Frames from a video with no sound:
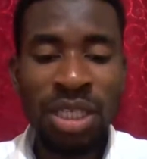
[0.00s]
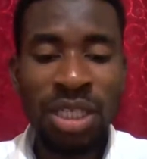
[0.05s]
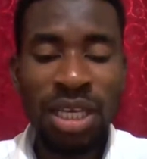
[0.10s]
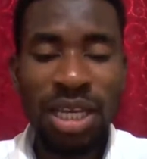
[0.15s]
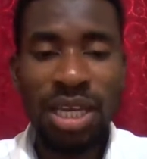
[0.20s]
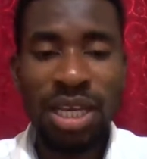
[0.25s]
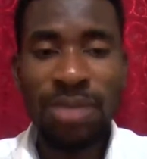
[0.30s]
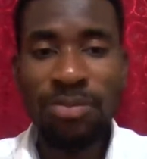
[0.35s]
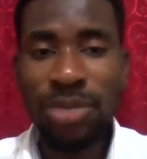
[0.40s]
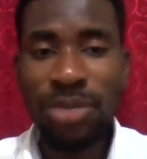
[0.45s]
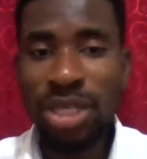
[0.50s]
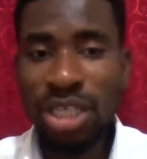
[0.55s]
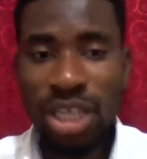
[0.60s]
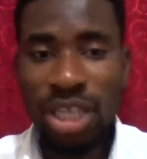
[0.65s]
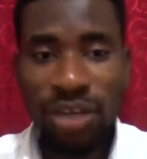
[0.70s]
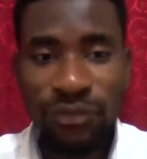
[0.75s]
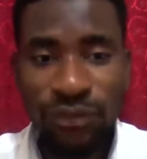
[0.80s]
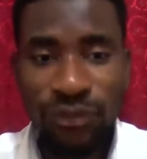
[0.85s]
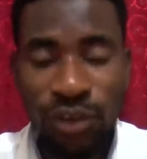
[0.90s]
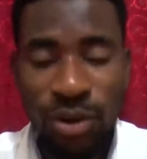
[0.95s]
a
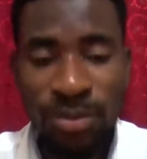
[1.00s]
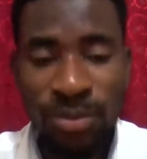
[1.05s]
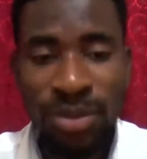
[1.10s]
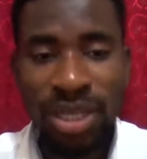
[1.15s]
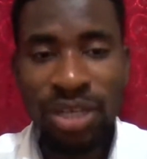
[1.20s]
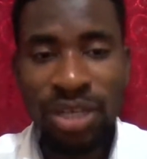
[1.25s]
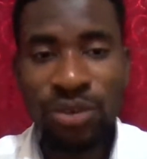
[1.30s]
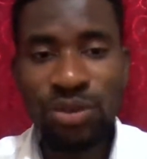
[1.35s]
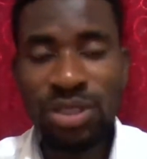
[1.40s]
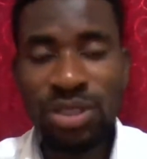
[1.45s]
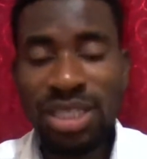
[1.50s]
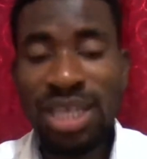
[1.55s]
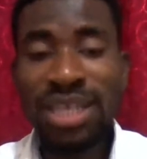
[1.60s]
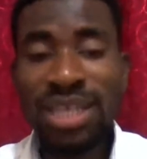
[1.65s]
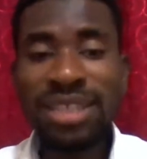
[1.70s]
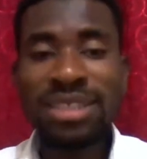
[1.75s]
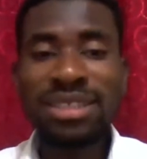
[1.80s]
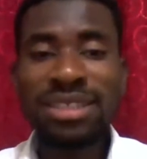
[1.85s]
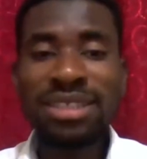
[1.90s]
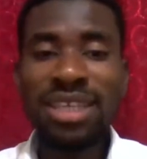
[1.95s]
PDF form, and they will send